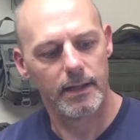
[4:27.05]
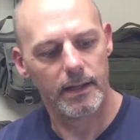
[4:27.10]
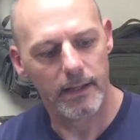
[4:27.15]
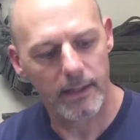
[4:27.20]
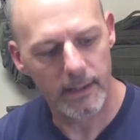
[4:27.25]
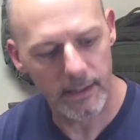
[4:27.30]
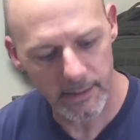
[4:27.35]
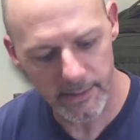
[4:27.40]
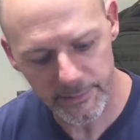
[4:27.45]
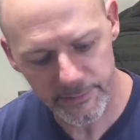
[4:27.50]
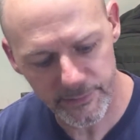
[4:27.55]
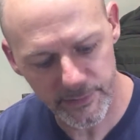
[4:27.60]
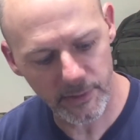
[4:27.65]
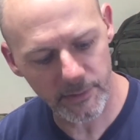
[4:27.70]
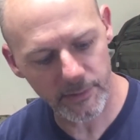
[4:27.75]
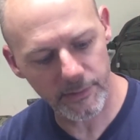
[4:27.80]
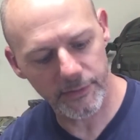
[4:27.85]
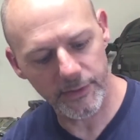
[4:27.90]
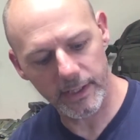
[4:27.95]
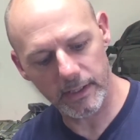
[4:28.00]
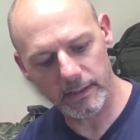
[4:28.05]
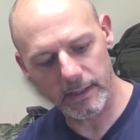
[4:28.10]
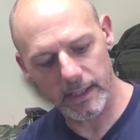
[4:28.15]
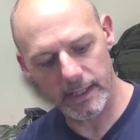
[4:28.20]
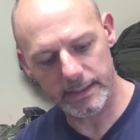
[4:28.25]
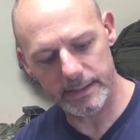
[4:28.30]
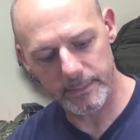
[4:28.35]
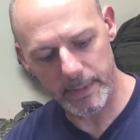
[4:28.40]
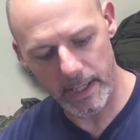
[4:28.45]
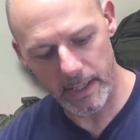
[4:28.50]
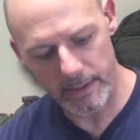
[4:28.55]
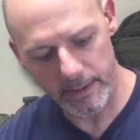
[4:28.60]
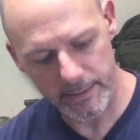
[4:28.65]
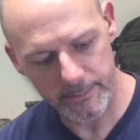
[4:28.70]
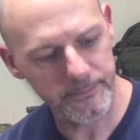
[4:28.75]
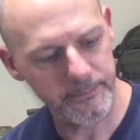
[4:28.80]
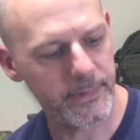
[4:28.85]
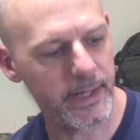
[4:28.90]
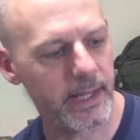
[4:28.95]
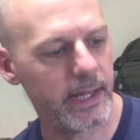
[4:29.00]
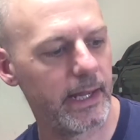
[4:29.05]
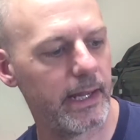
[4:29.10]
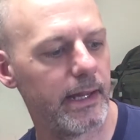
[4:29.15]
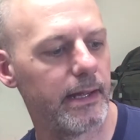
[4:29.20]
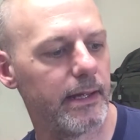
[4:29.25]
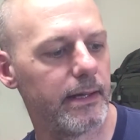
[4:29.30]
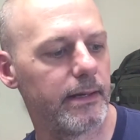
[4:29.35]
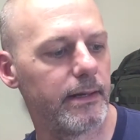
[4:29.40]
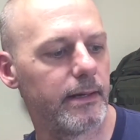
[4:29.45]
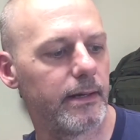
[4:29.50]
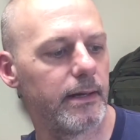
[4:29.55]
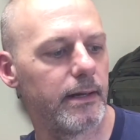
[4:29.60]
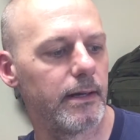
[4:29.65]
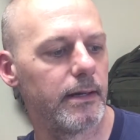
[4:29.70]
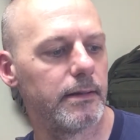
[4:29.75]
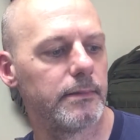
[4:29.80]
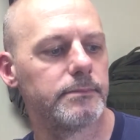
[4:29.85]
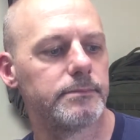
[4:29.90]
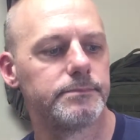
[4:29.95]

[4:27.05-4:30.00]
That's the other thing I liked about it, and you